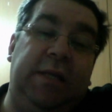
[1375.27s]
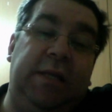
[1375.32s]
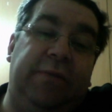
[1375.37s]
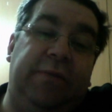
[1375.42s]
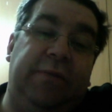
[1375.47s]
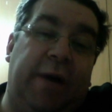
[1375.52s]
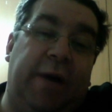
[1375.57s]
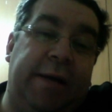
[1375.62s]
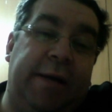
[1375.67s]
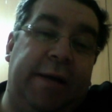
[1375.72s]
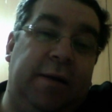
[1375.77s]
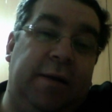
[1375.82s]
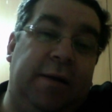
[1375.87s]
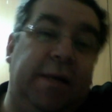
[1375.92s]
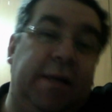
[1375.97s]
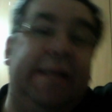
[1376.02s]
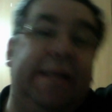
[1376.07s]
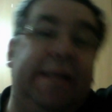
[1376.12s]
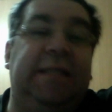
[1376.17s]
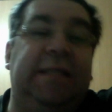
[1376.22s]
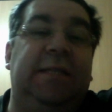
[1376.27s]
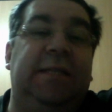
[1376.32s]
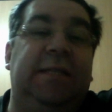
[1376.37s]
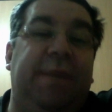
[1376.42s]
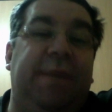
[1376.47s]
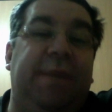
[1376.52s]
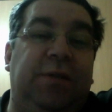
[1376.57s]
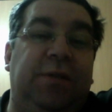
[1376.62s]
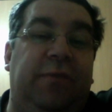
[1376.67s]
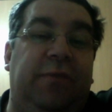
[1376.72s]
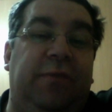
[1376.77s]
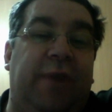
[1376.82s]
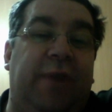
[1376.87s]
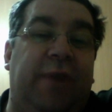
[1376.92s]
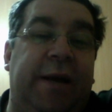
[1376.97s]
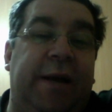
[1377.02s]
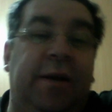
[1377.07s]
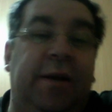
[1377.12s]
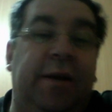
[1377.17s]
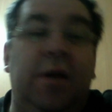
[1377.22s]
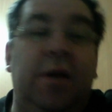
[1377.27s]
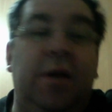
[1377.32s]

fire is a special fire